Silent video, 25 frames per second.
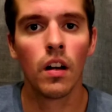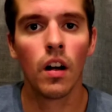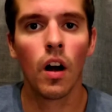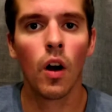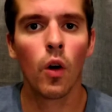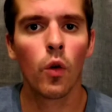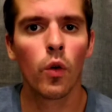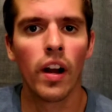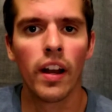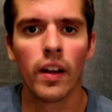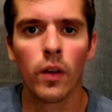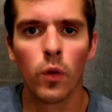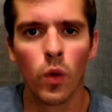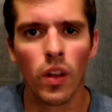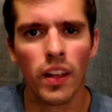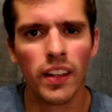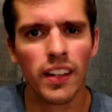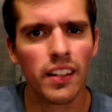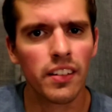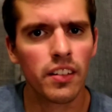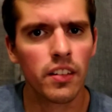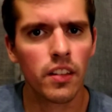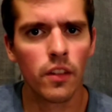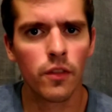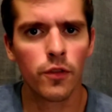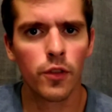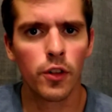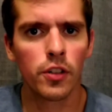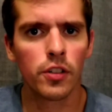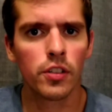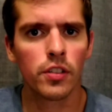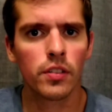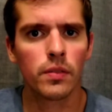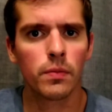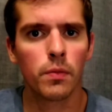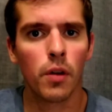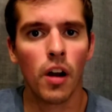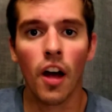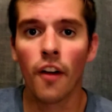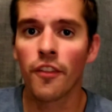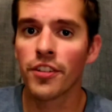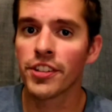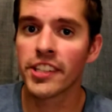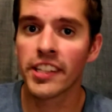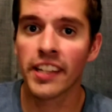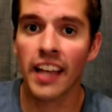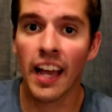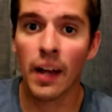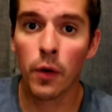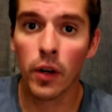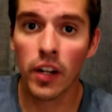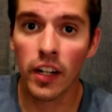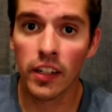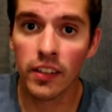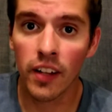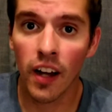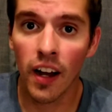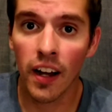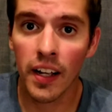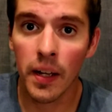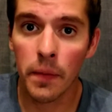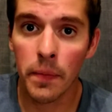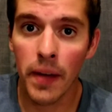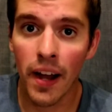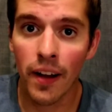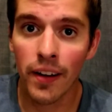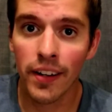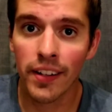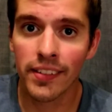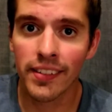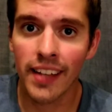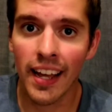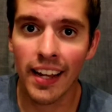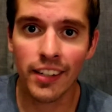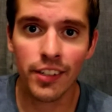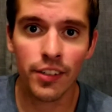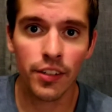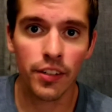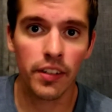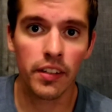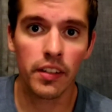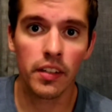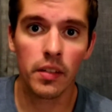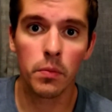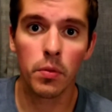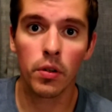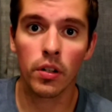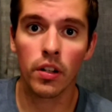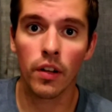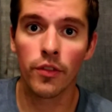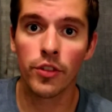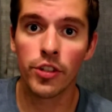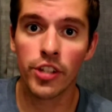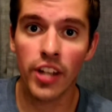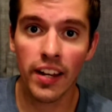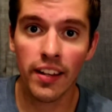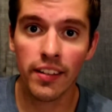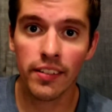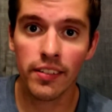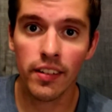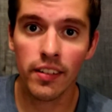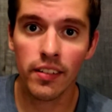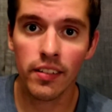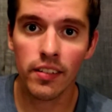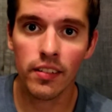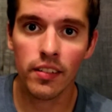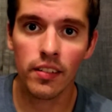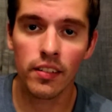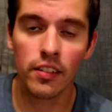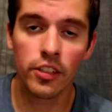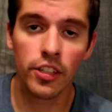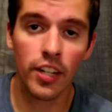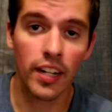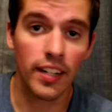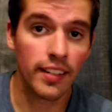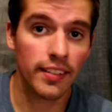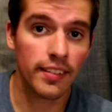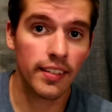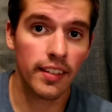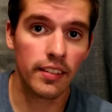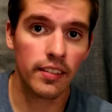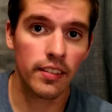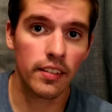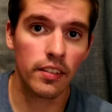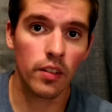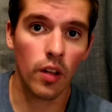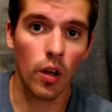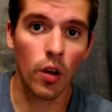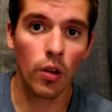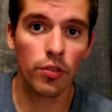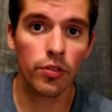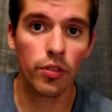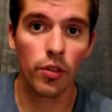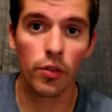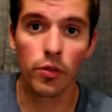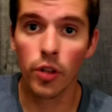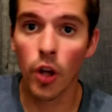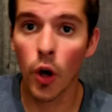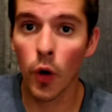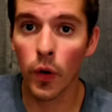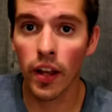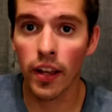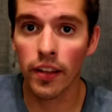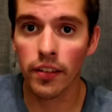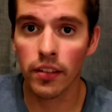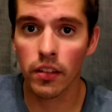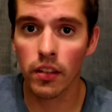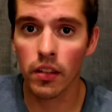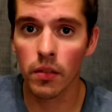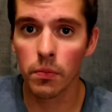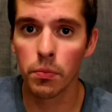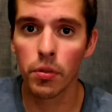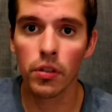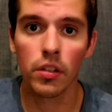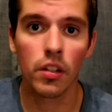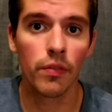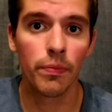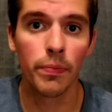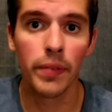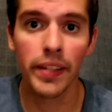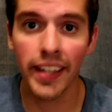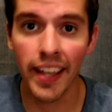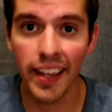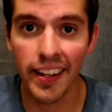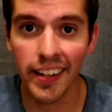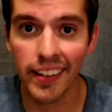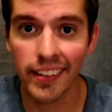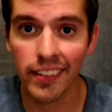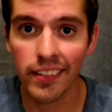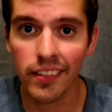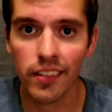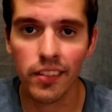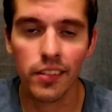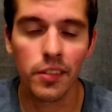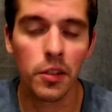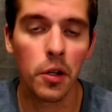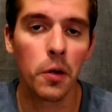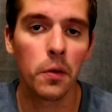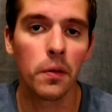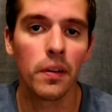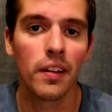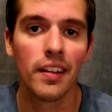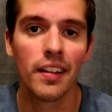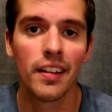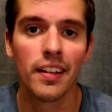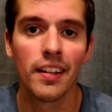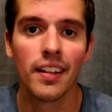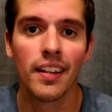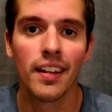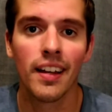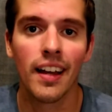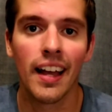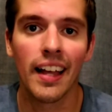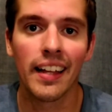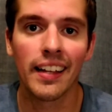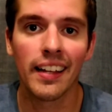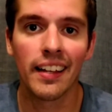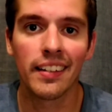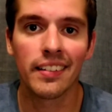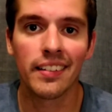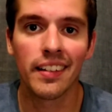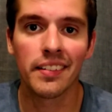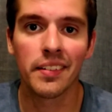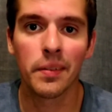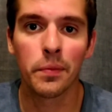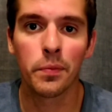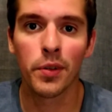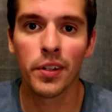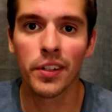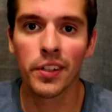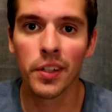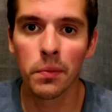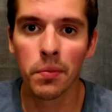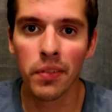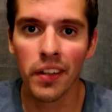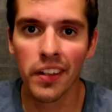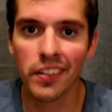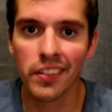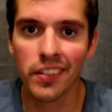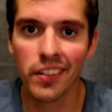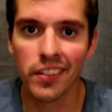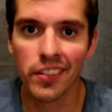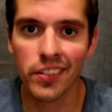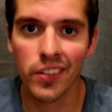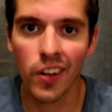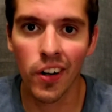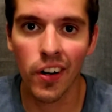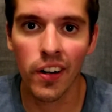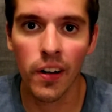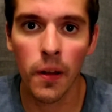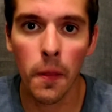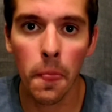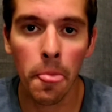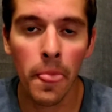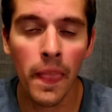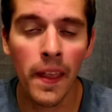All right, well, I guess the first prophecy I want to talk about is actually in the book of Genesis. Genesis is also known as the book of beginnings, so I guess that's a pretty good place to start.